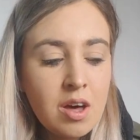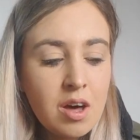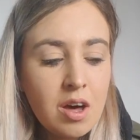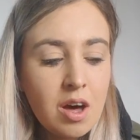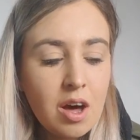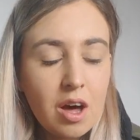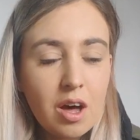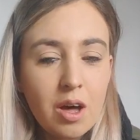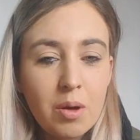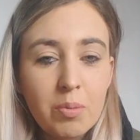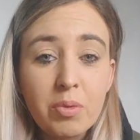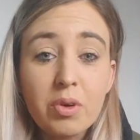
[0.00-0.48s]

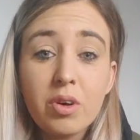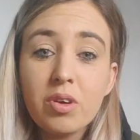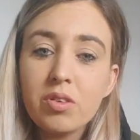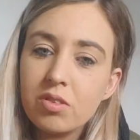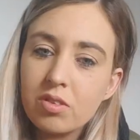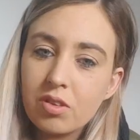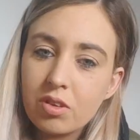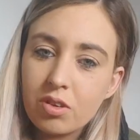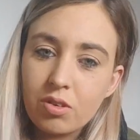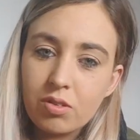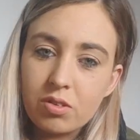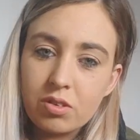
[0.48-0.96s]
because of
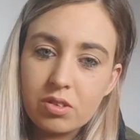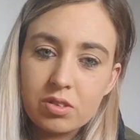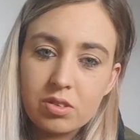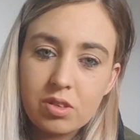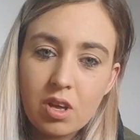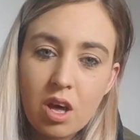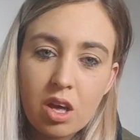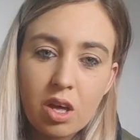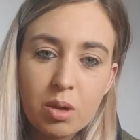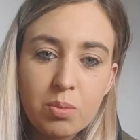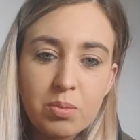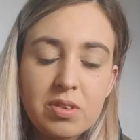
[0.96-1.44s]
the current
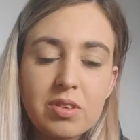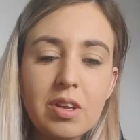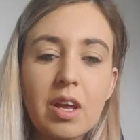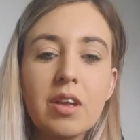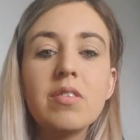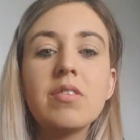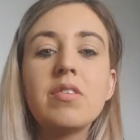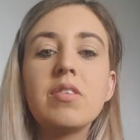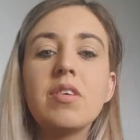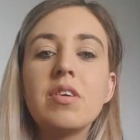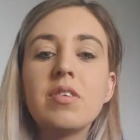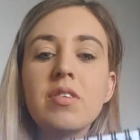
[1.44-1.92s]

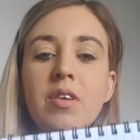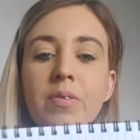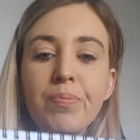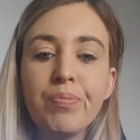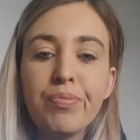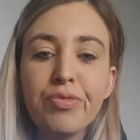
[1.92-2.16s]
circumstances.